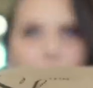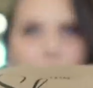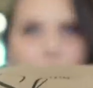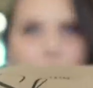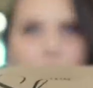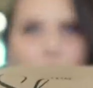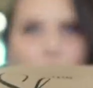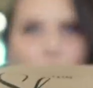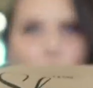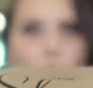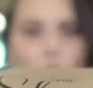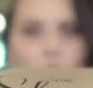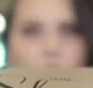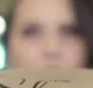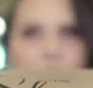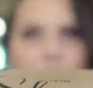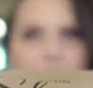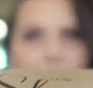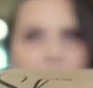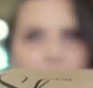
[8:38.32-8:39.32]
They're all
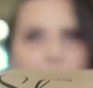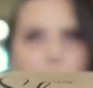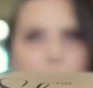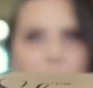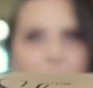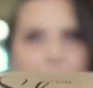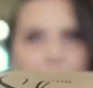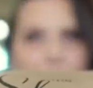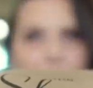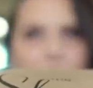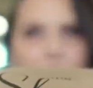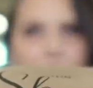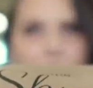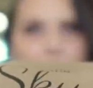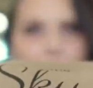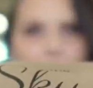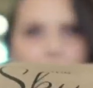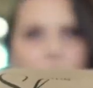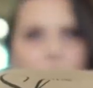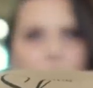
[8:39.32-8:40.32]
the same
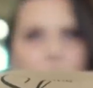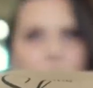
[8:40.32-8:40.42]
base,